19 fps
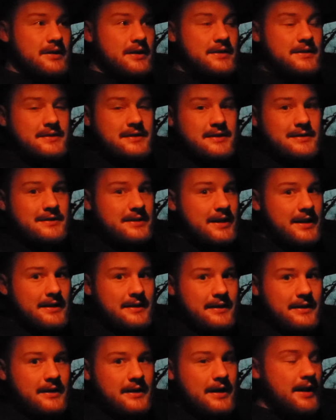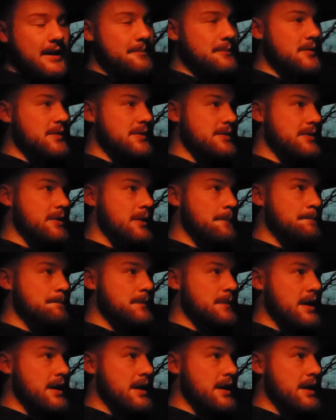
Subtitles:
Gun season, anything can happen. So